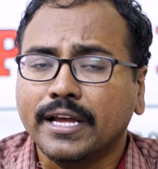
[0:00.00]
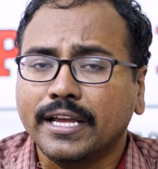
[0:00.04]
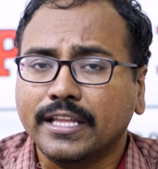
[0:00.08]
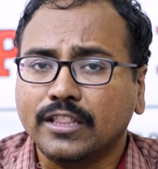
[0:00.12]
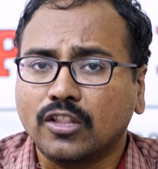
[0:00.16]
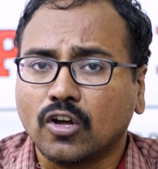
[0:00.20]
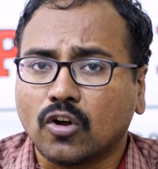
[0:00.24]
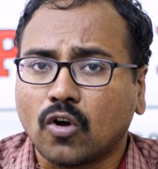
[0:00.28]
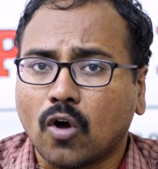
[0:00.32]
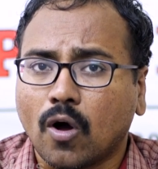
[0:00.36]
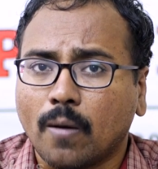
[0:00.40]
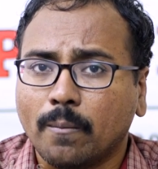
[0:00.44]

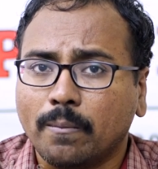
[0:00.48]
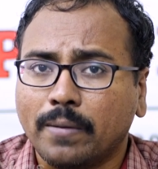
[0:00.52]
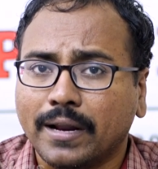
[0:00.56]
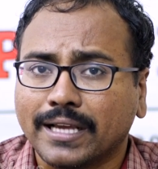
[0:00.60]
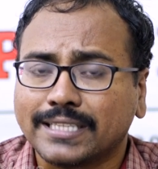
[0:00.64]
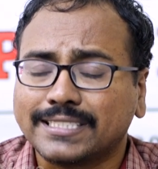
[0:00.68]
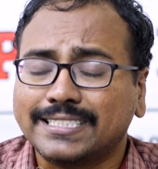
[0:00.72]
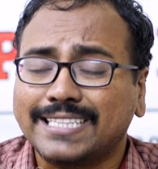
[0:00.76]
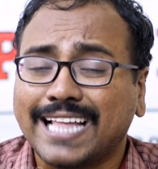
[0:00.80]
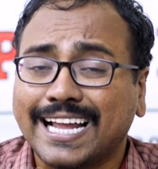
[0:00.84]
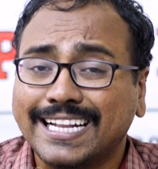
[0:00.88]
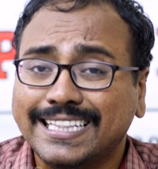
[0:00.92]
in the
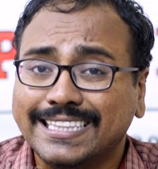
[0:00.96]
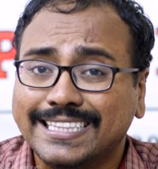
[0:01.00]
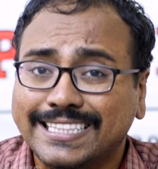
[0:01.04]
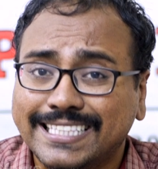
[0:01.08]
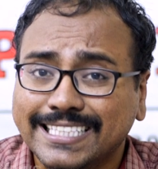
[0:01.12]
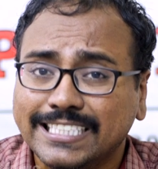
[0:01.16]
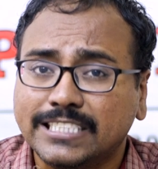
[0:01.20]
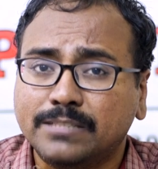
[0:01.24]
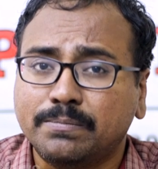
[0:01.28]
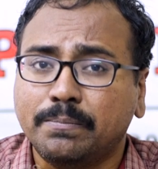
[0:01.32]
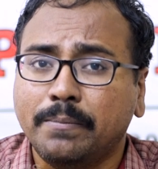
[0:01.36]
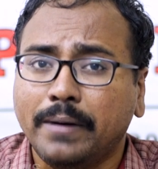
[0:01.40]
complex that
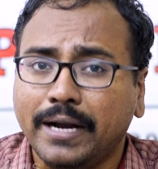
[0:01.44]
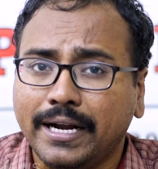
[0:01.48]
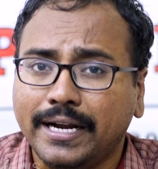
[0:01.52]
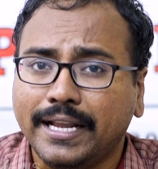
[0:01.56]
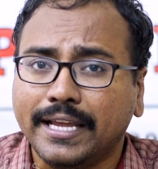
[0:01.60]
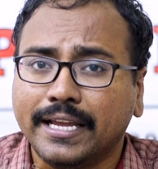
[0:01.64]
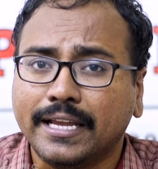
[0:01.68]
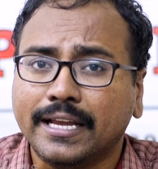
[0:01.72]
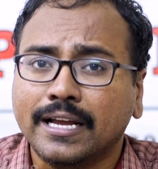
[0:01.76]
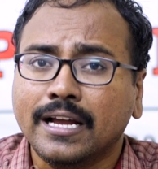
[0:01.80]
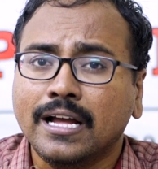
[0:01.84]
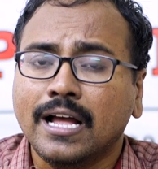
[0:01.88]
this
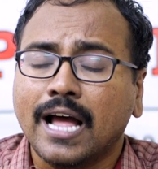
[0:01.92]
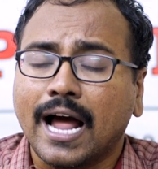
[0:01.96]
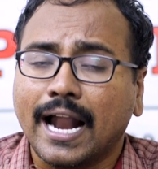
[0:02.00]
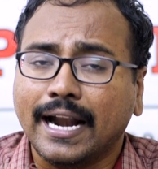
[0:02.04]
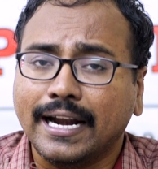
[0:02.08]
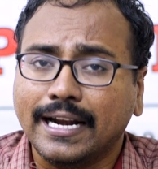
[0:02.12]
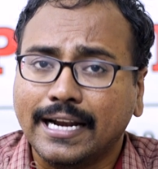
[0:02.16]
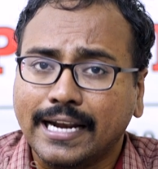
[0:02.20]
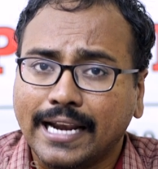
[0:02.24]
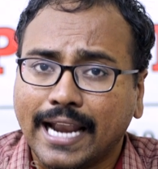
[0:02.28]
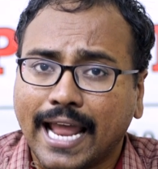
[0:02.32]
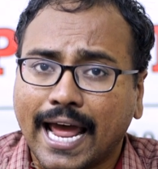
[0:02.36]
building
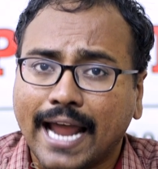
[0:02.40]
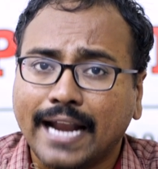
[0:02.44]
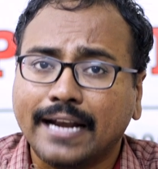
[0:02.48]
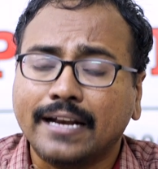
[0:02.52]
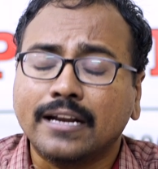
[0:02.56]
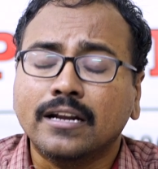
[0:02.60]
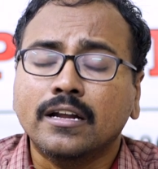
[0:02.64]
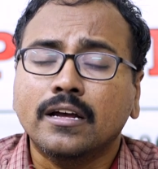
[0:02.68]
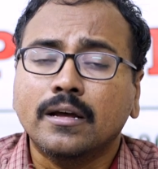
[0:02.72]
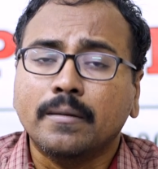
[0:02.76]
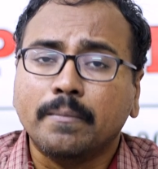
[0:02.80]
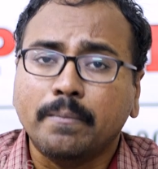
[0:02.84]
and land